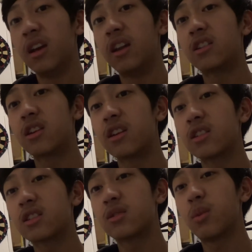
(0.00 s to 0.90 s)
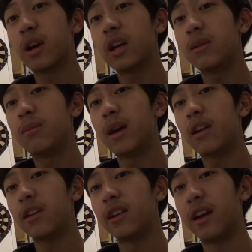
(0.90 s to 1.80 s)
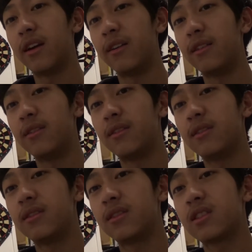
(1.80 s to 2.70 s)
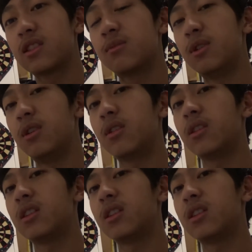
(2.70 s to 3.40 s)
and it turns way better now. Smooth.